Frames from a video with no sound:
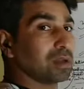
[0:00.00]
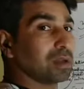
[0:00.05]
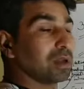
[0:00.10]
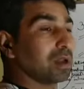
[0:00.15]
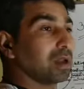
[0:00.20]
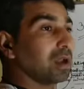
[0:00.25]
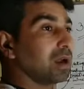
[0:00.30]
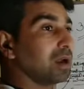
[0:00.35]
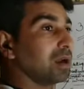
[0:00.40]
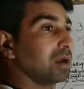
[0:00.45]

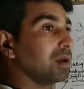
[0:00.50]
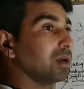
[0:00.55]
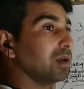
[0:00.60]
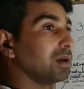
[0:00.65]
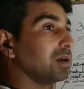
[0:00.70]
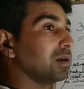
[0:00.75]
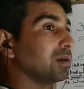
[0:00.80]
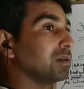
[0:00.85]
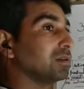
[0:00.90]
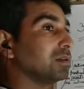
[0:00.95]
and
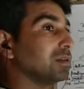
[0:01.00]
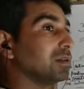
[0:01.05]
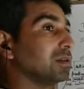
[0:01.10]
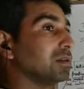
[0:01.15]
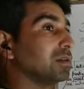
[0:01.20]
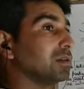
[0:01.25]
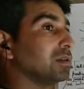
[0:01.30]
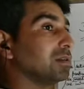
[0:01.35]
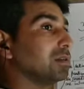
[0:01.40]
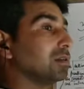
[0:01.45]

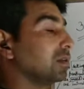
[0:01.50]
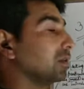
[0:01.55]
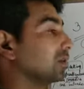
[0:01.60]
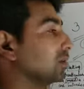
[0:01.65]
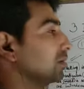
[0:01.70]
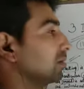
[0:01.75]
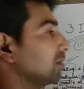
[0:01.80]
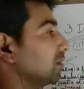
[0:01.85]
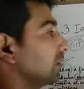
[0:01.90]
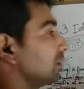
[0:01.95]

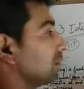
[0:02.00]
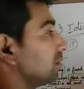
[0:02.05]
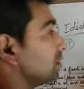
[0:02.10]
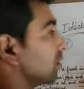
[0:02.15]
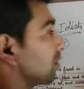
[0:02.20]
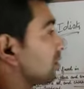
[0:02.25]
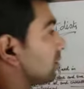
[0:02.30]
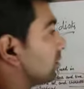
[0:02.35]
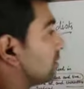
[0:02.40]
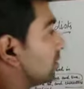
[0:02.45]
they
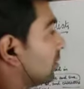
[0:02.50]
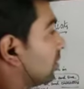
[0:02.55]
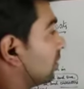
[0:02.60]
just